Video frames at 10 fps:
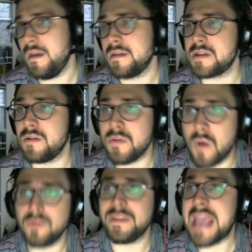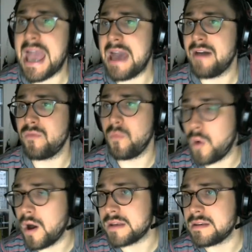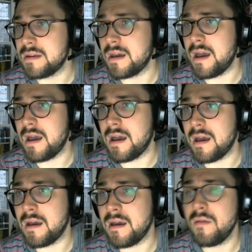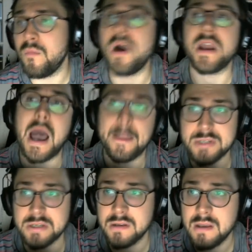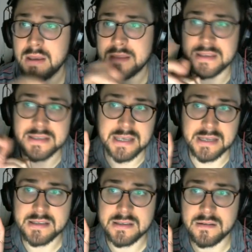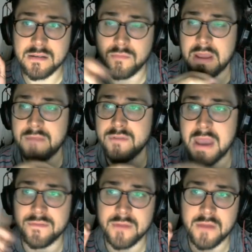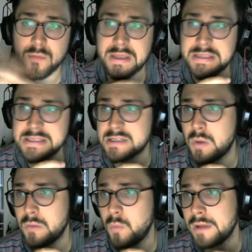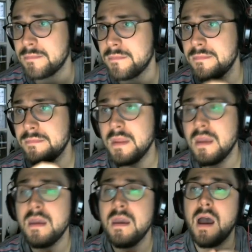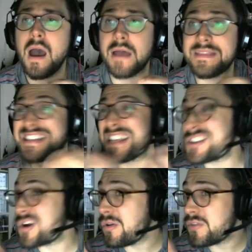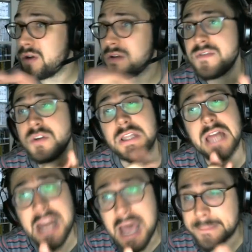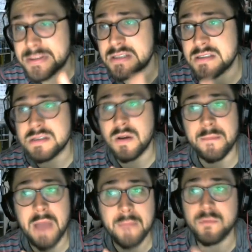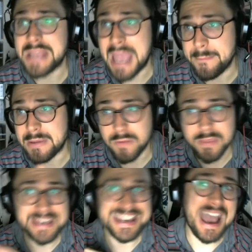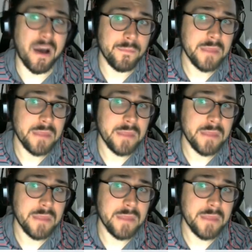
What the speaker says: So you only have one option, the 6. If you're playing the 6/1/1, the 6 gold though gives you a lot of options. So I'm really happy with it. Now,